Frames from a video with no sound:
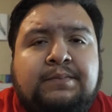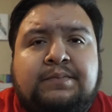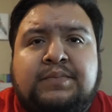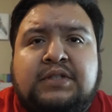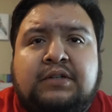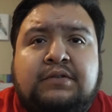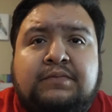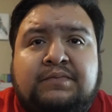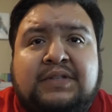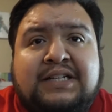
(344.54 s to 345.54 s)
So
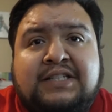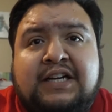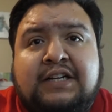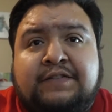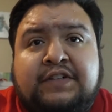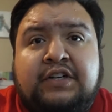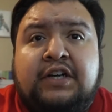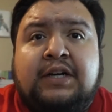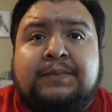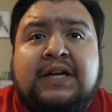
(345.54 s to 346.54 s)
that's kind of
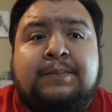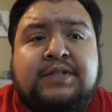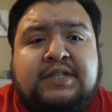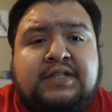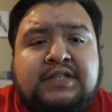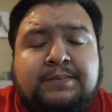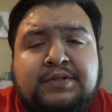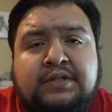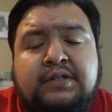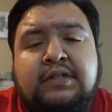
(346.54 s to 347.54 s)
clearing up that
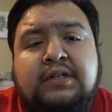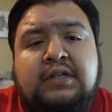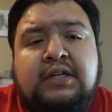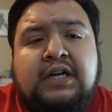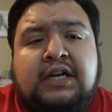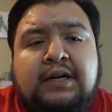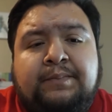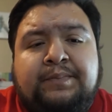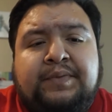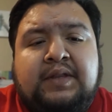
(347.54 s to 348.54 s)
misconception.
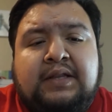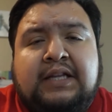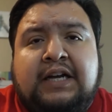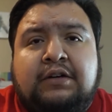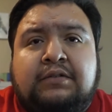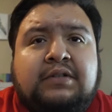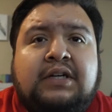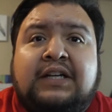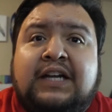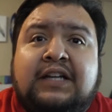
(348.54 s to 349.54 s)
Now,
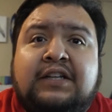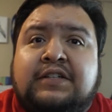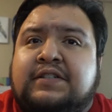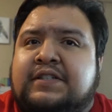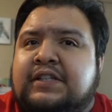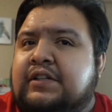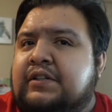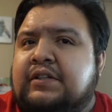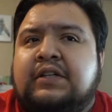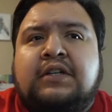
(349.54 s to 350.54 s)
again, there's
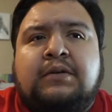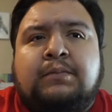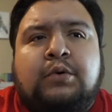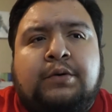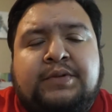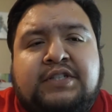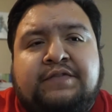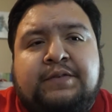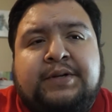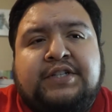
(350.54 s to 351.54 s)
still more
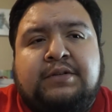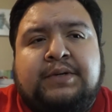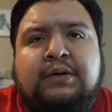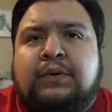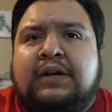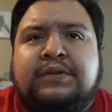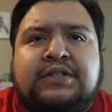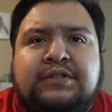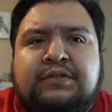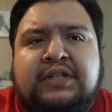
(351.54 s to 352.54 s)
misinformation about why
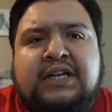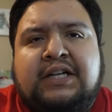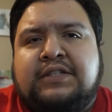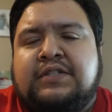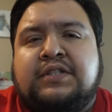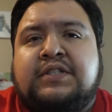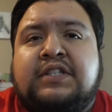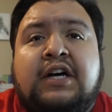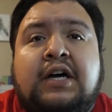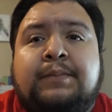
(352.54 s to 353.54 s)
would you do that. It's just
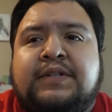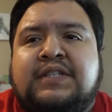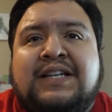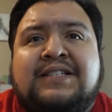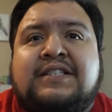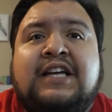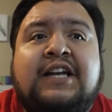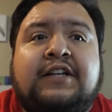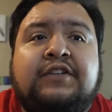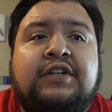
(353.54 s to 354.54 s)
dumb. It's an
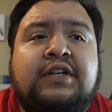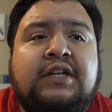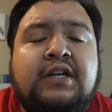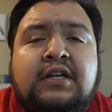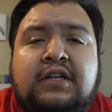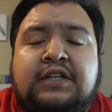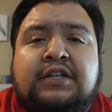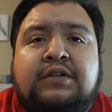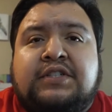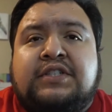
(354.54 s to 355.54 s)
aesthetic look.
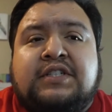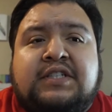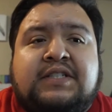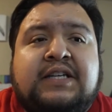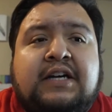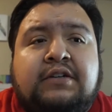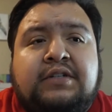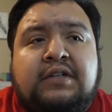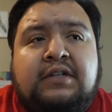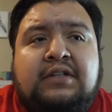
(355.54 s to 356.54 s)
It's just the
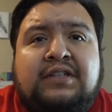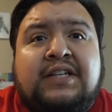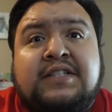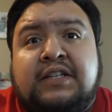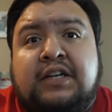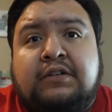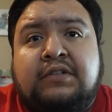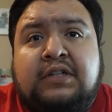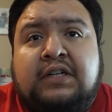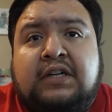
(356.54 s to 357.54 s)
sound. Yes and no.
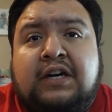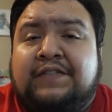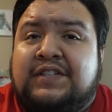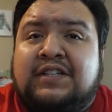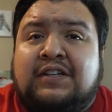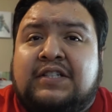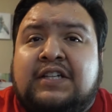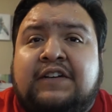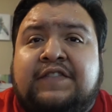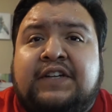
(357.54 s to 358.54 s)
Obviously, on a
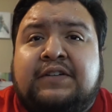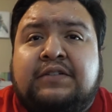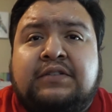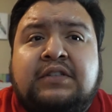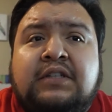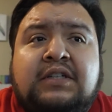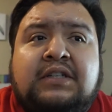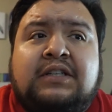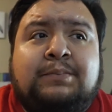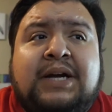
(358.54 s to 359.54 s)
stock vehicle,
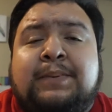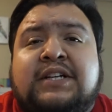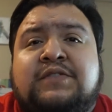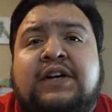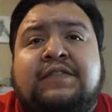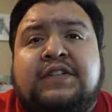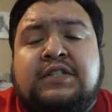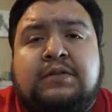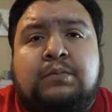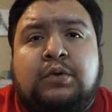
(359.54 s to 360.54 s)
the bypass valve
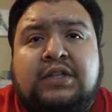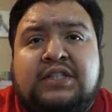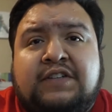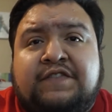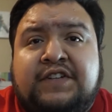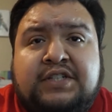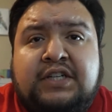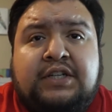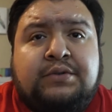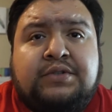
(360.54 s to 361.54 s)
is more than
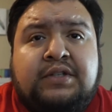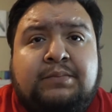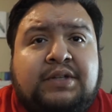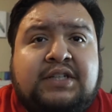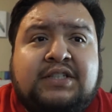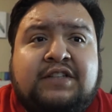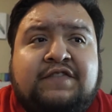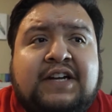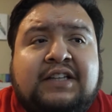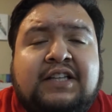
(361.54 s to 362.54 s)
sufficient usually because of the
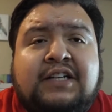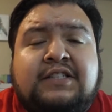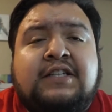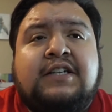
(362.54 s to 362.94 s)
fact that